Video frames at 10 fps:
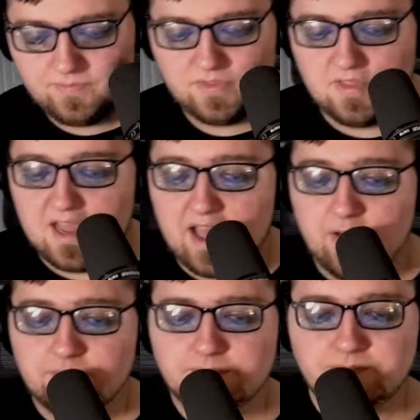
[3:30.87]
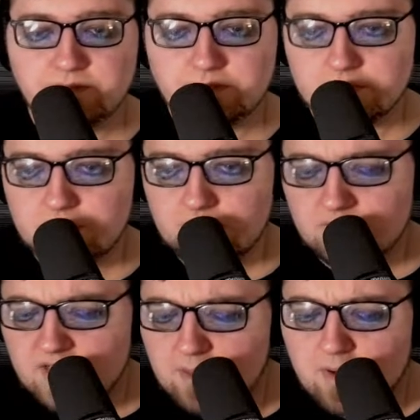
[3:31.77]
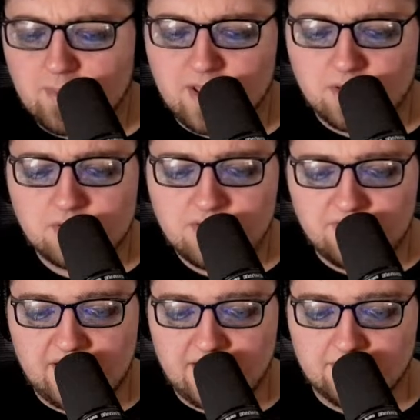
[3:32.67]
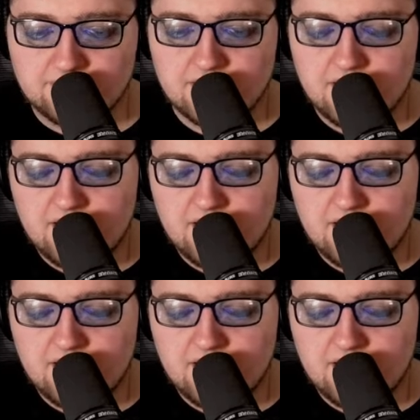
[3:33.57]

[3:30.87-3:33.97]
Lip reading: Now, in one of my older videos,